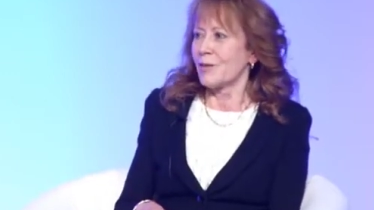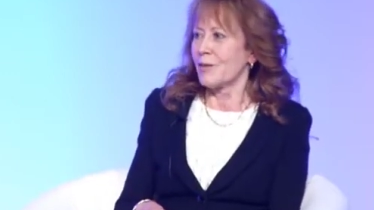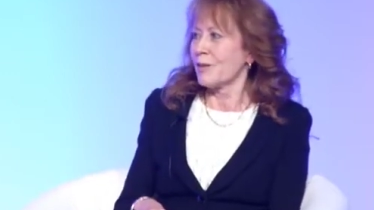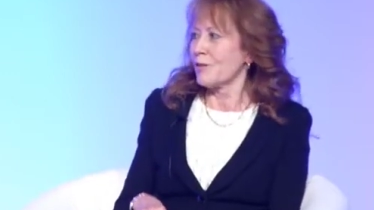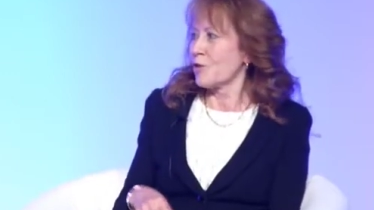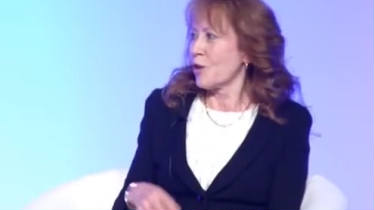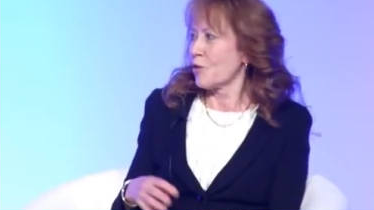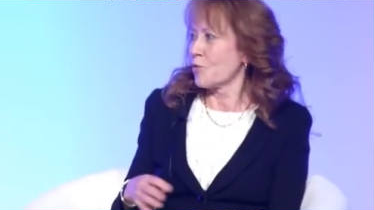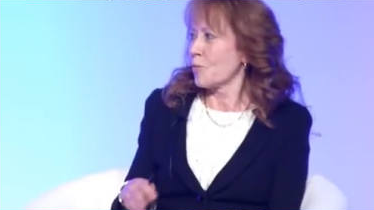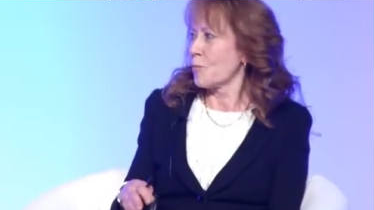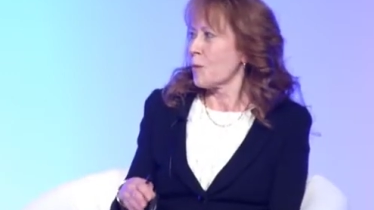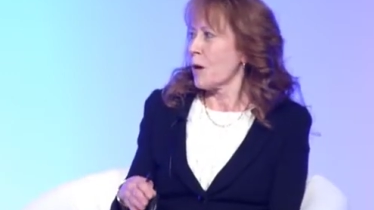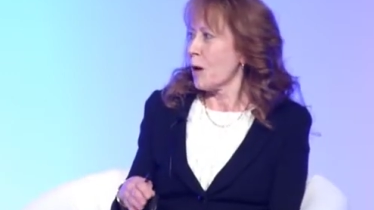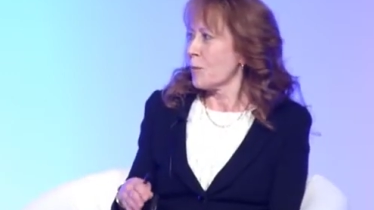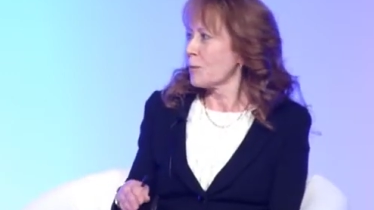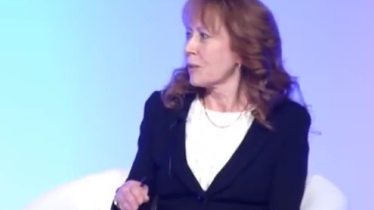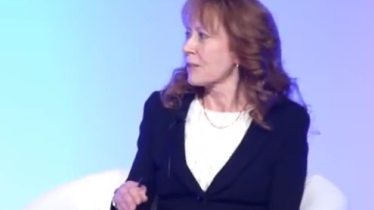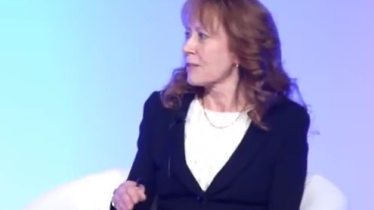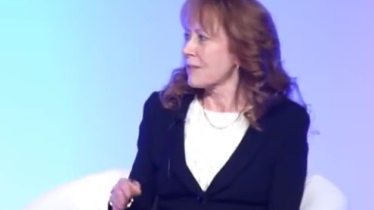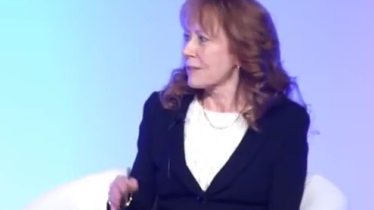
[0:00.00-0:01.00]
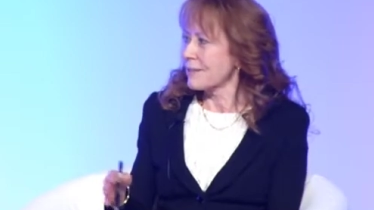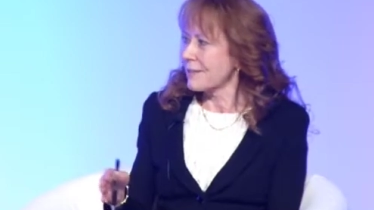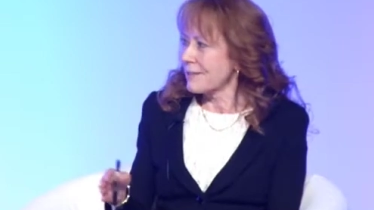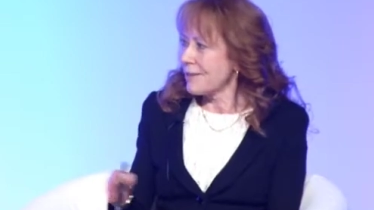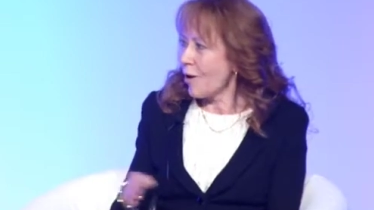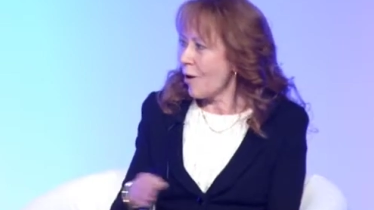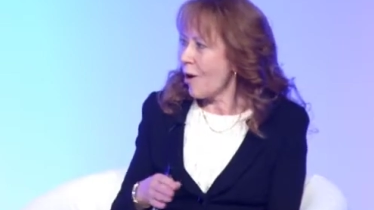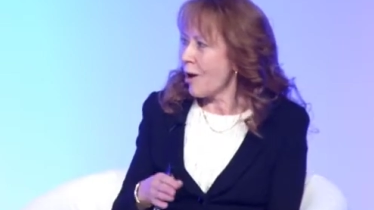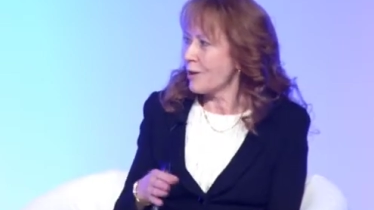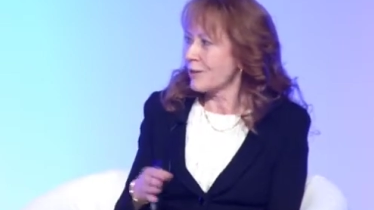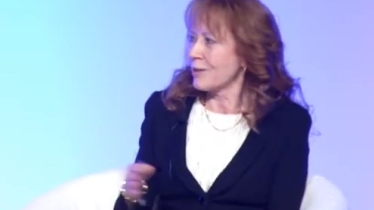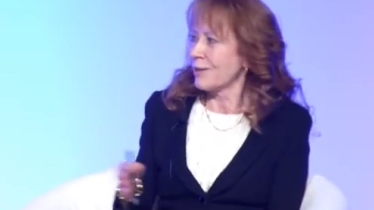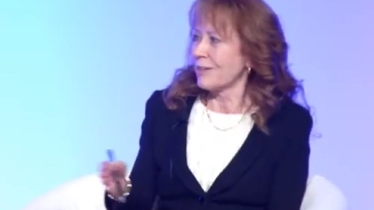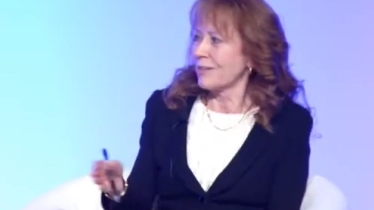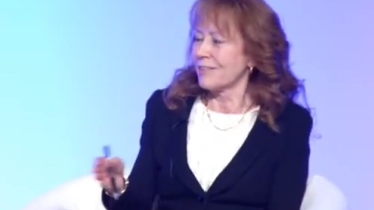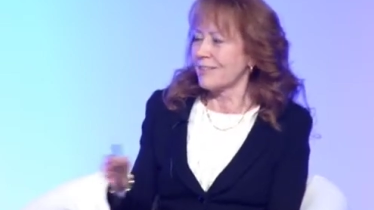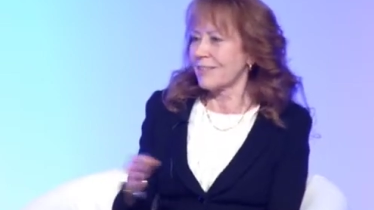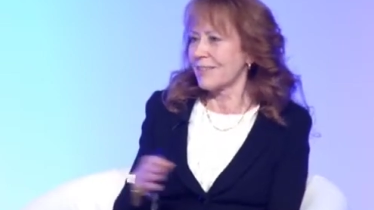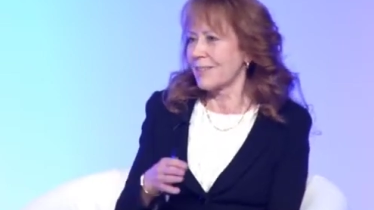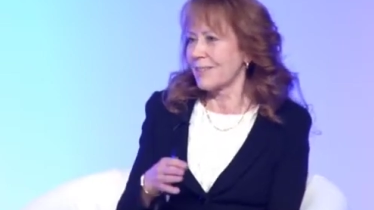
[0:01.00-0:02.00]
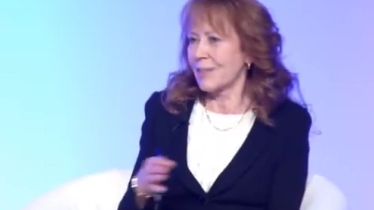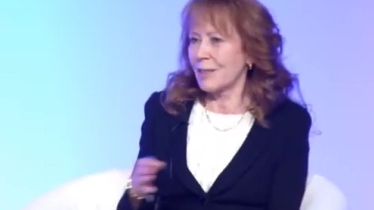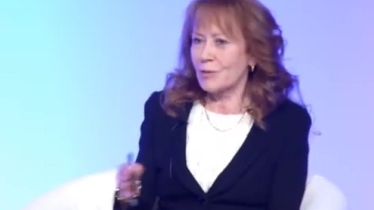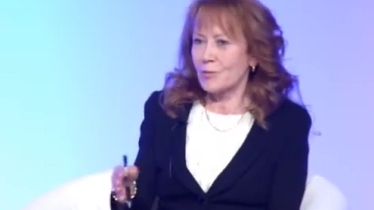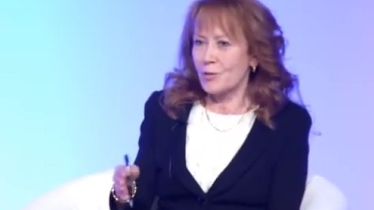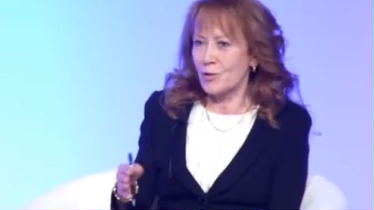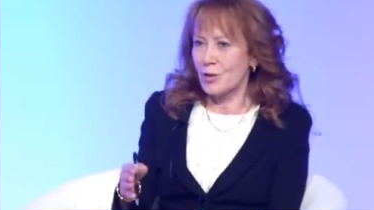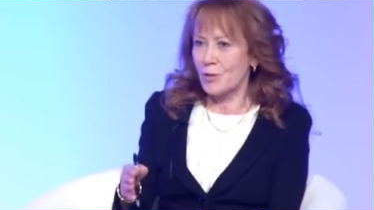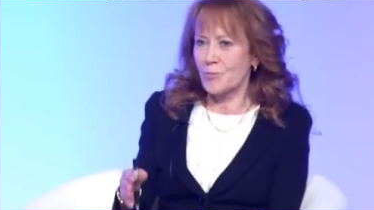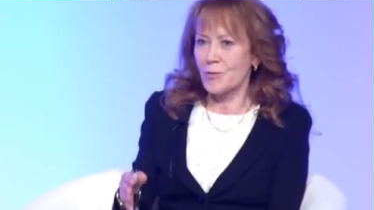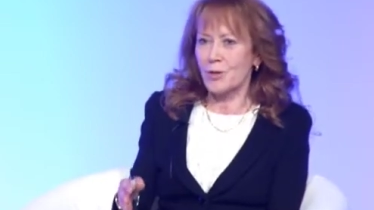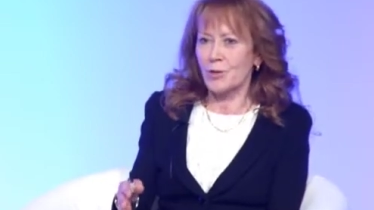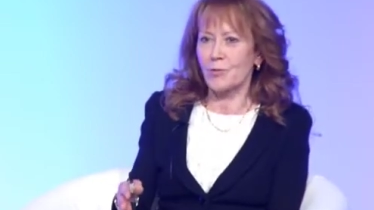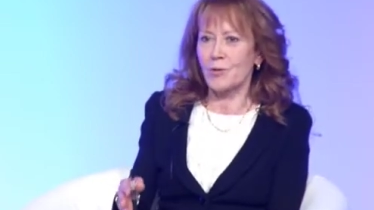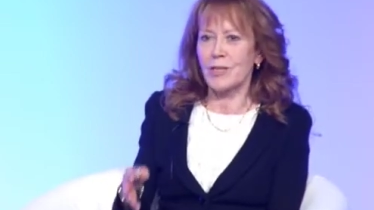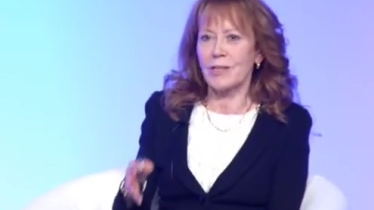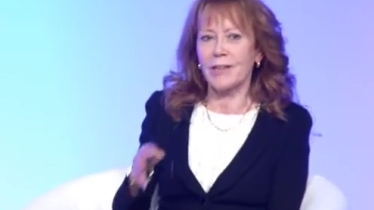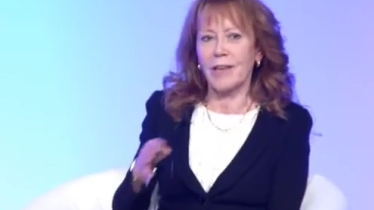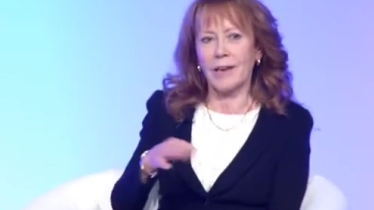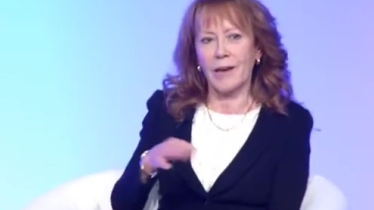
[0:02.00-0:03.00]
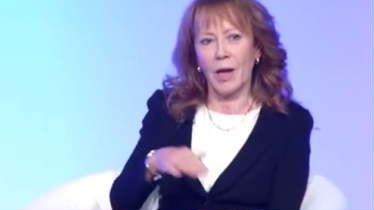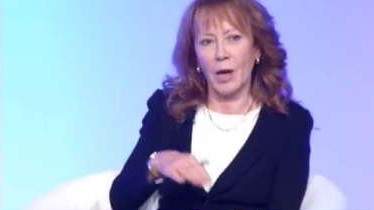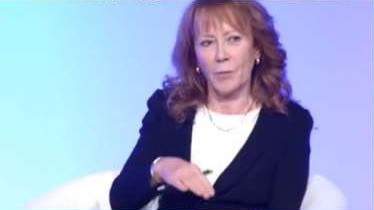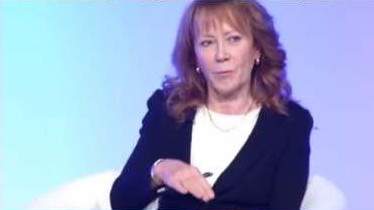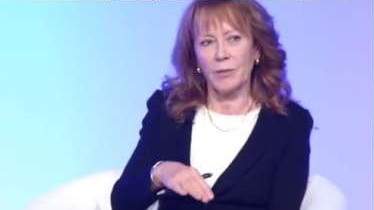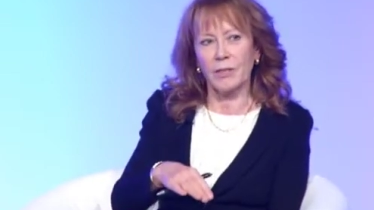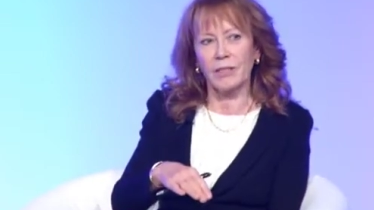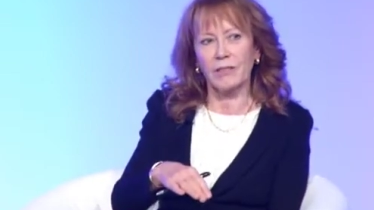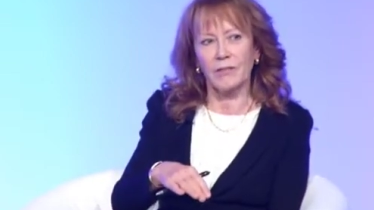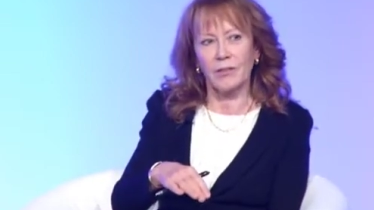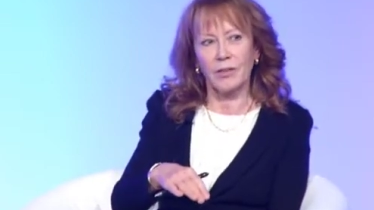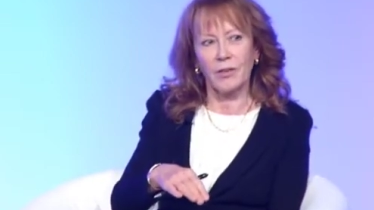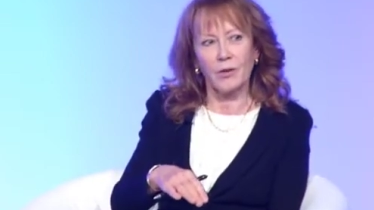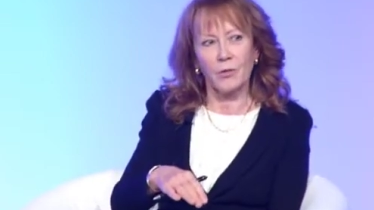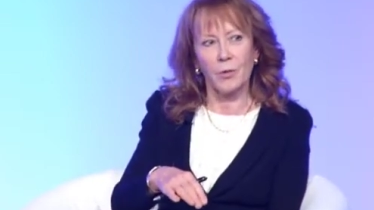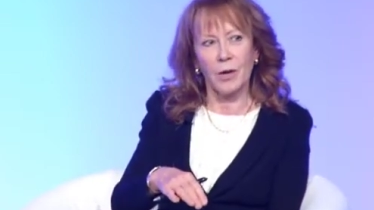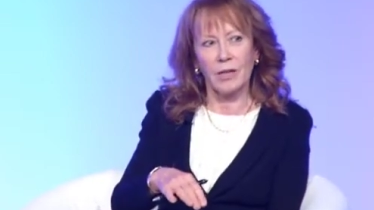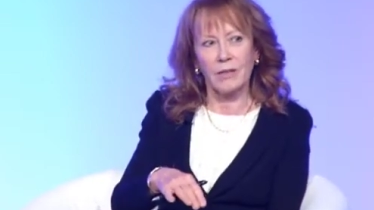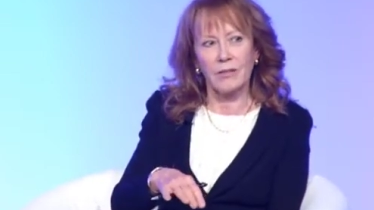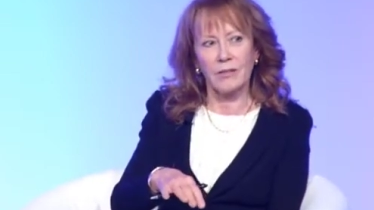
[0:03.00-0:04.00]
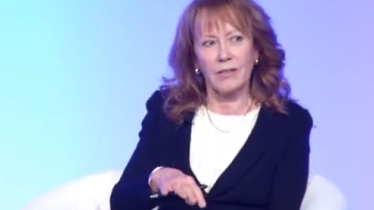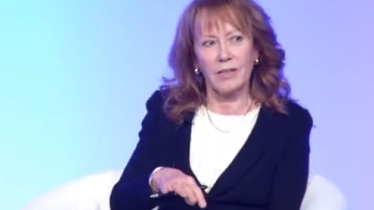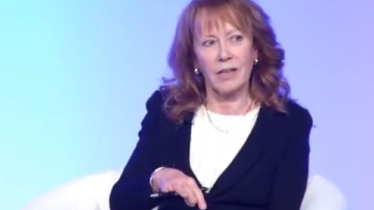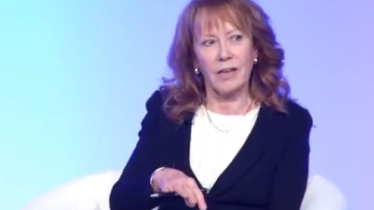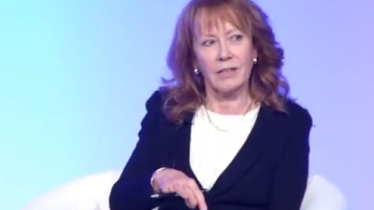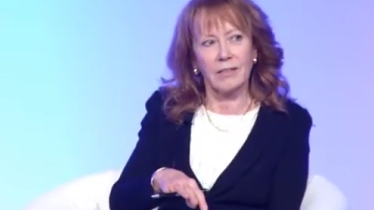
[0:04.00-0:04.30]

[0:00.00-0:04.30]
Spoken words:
the general public does not distinguish between that happening in the US